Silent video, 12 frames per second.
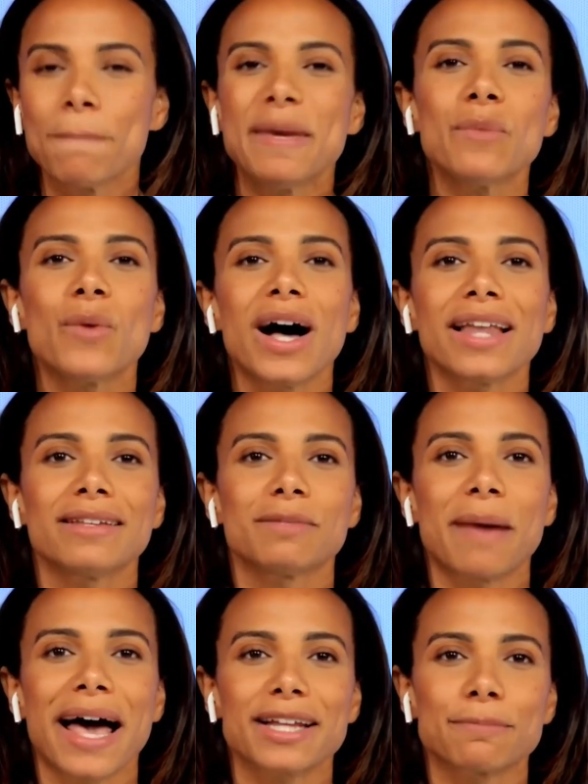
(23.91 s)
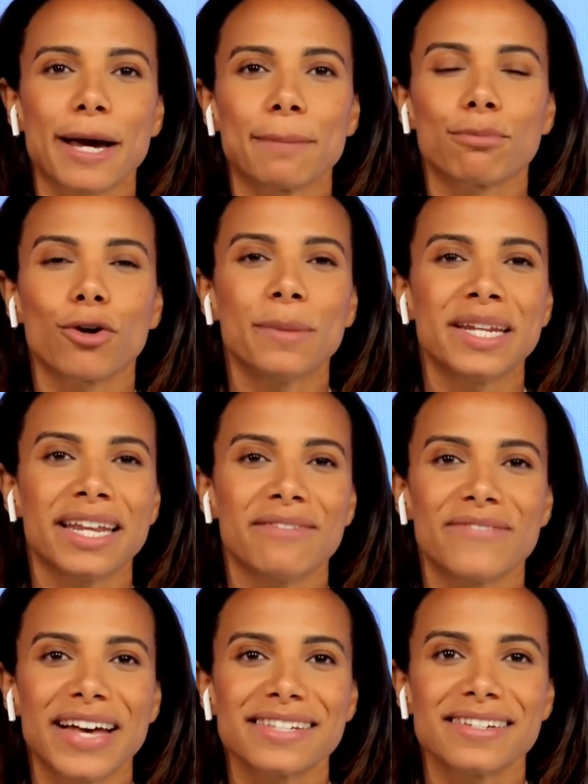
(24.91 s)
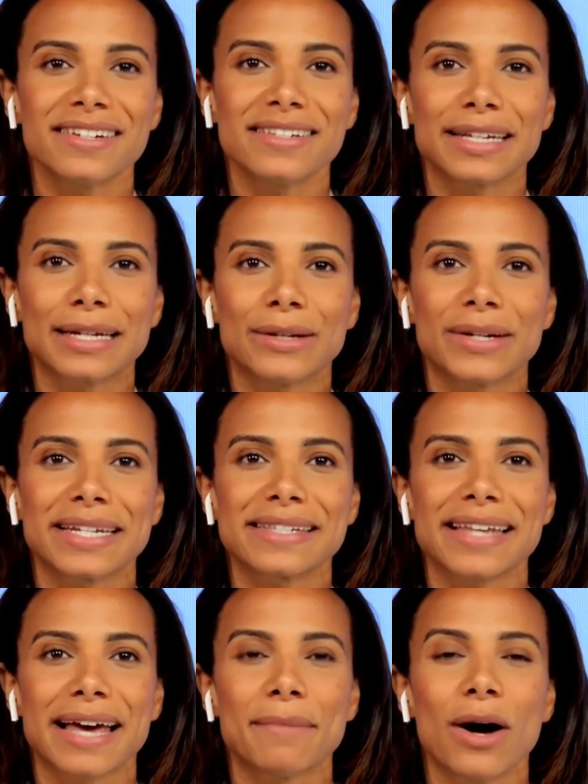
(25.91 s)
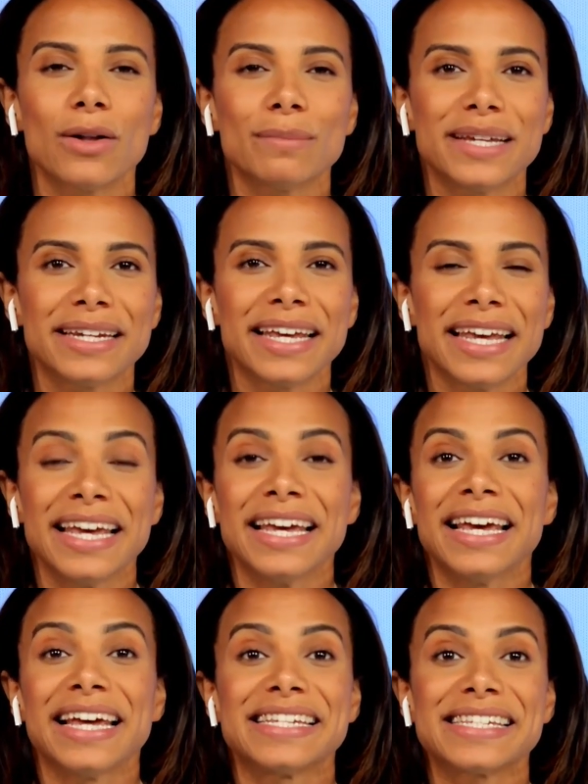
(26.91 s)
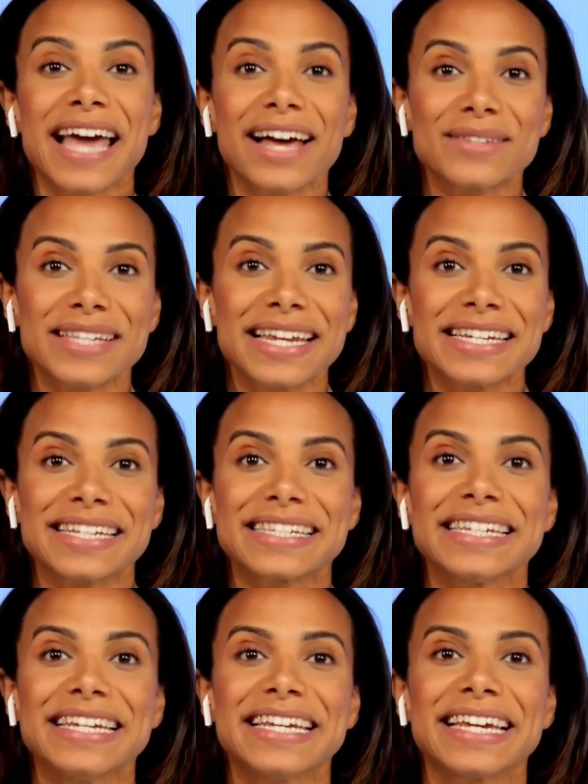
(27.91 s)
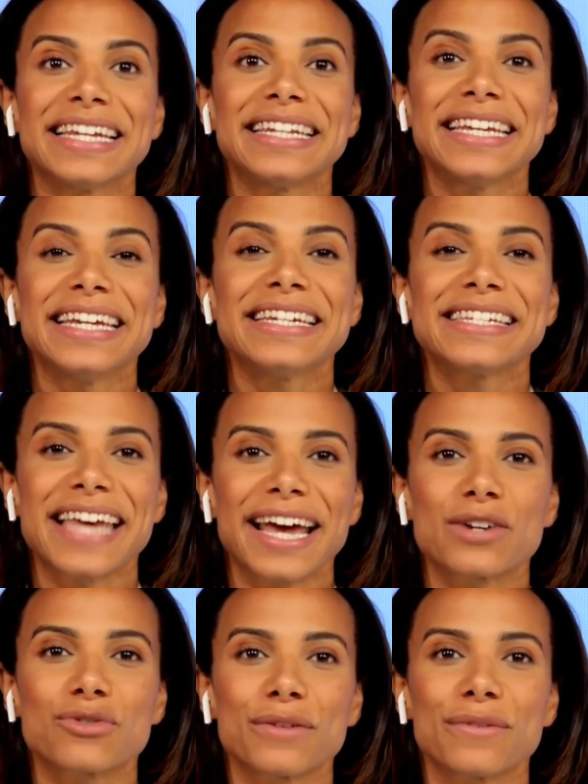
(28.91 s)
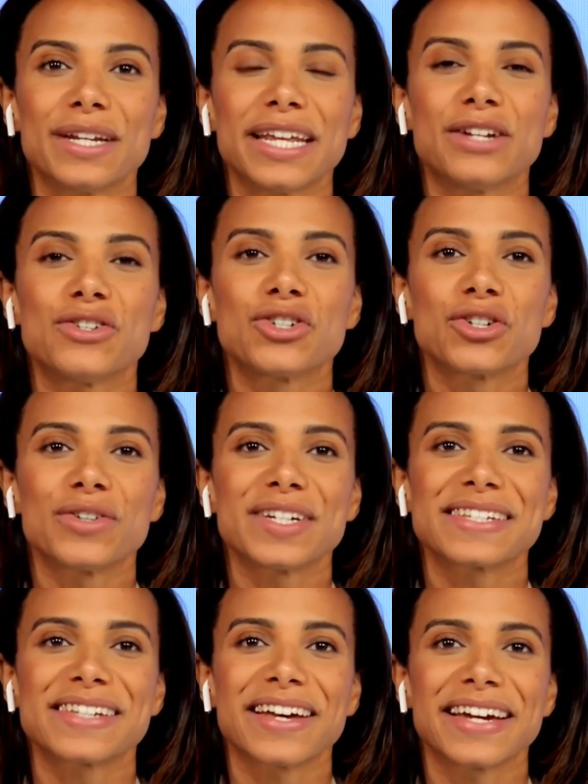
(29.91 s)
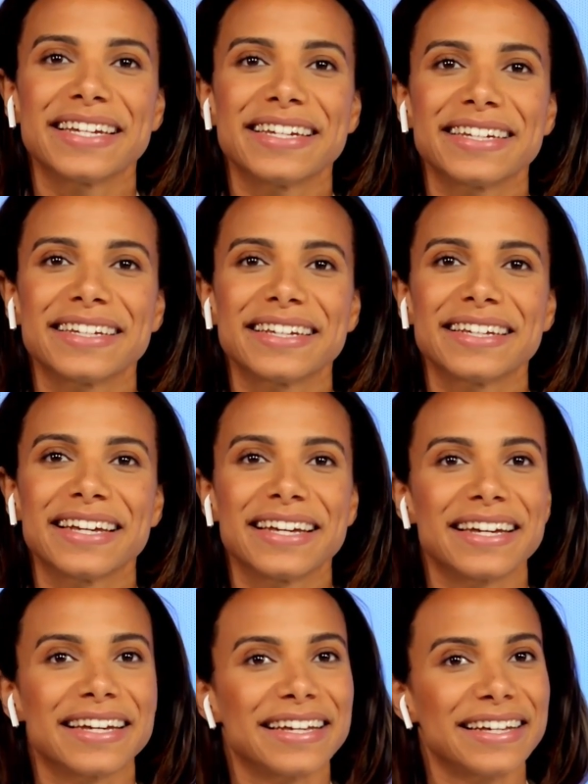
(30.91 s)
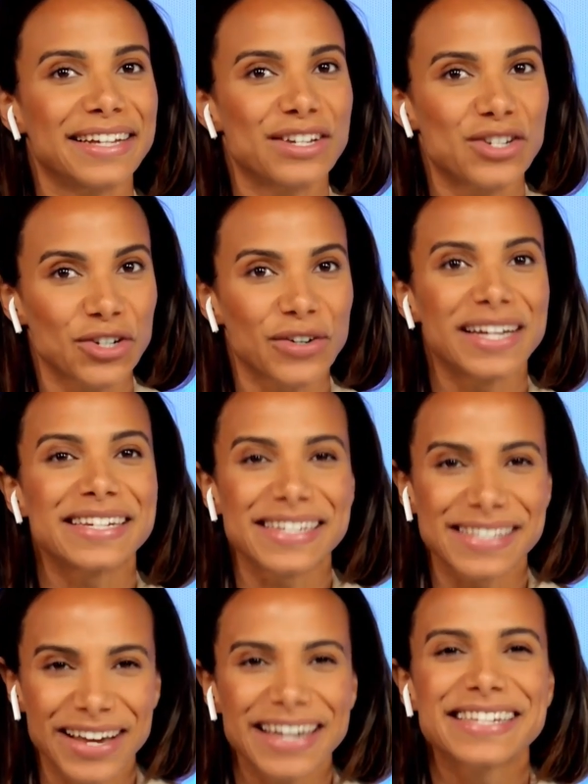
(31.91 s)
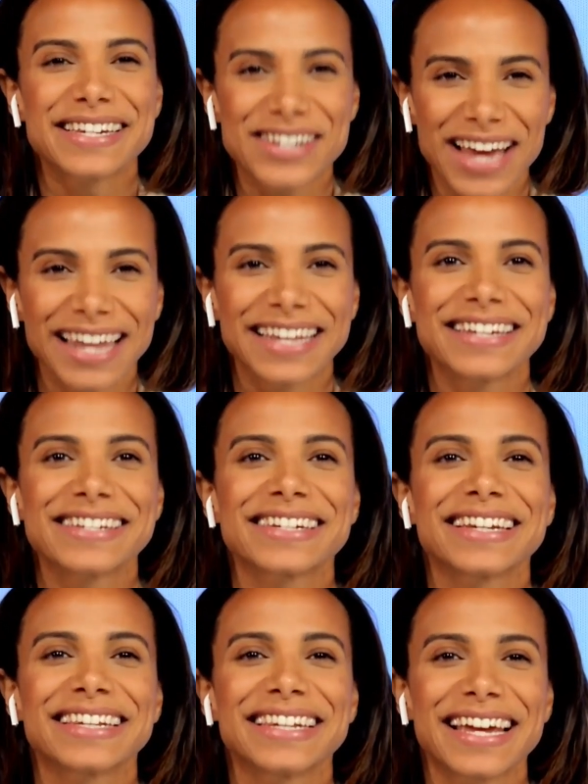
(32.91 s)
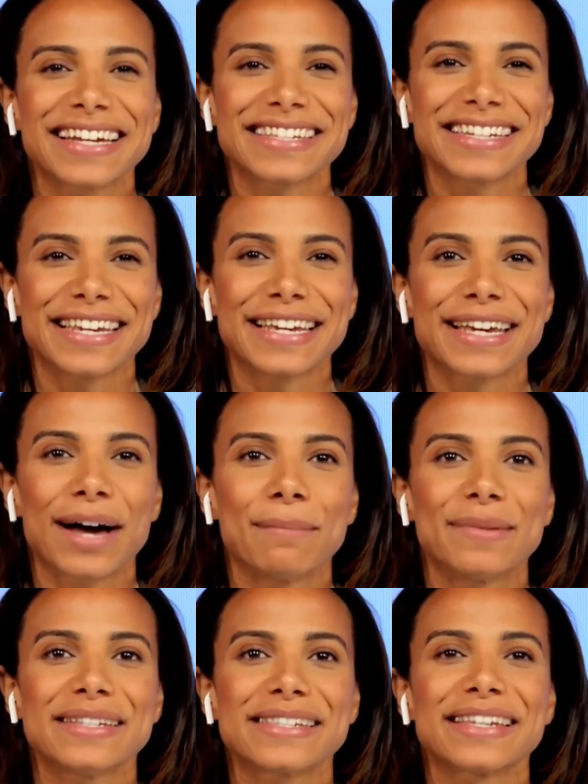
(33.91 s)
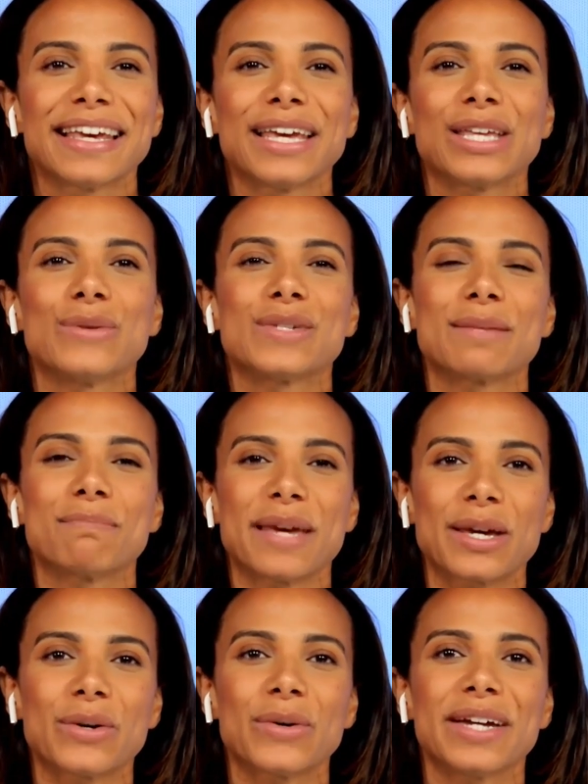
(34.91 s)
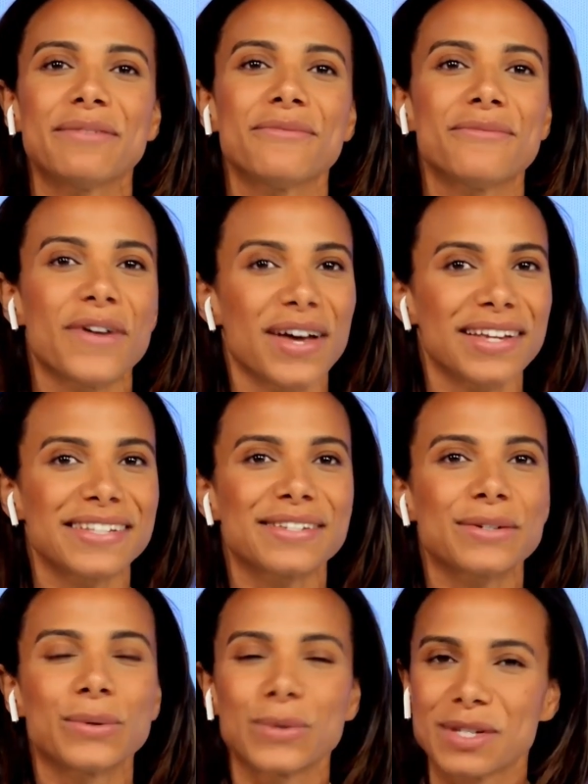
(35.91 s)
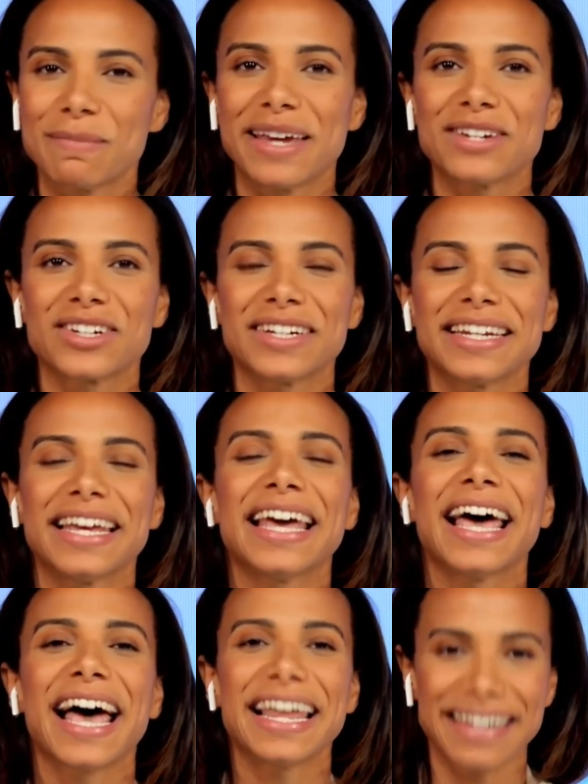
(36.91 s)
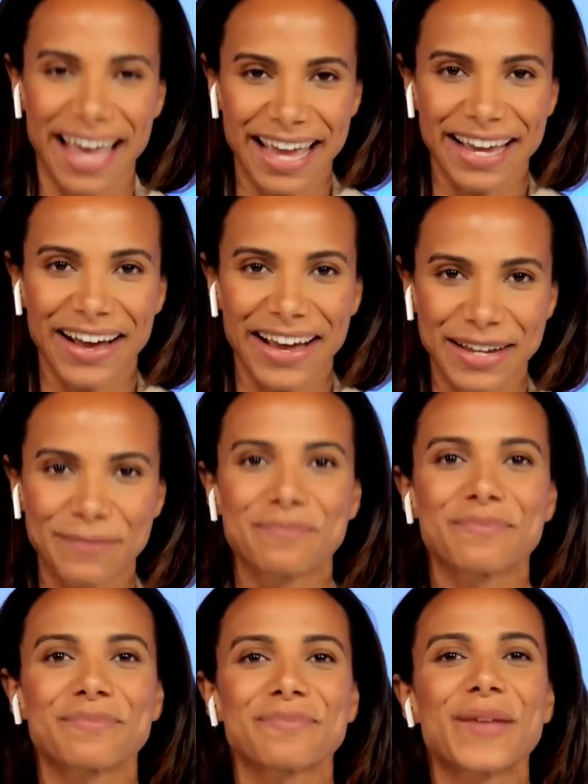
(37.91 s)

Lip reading: Meanwhile is backed by prominent investors, including Sam Altman, and Townsend is leading a lean, tech-driven insurer designed to challenge legacy incumbents using Bitcoin-first automation and AI.